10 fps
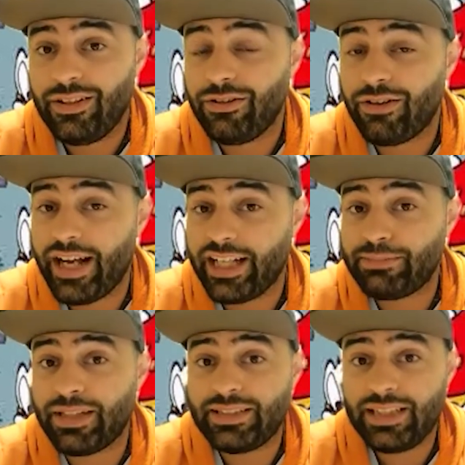Your
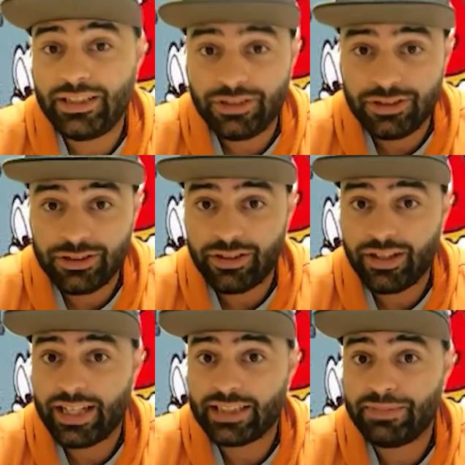expectations are
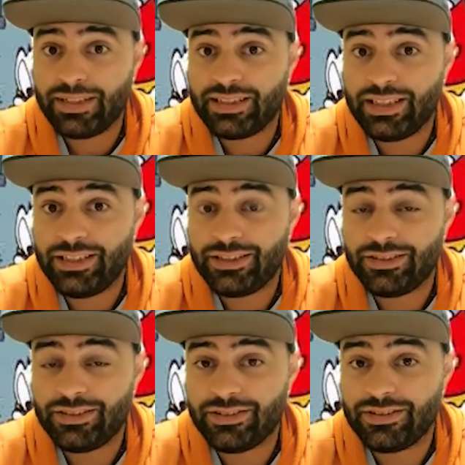your
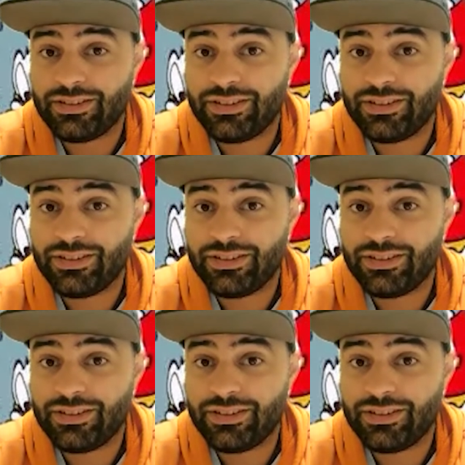expectations.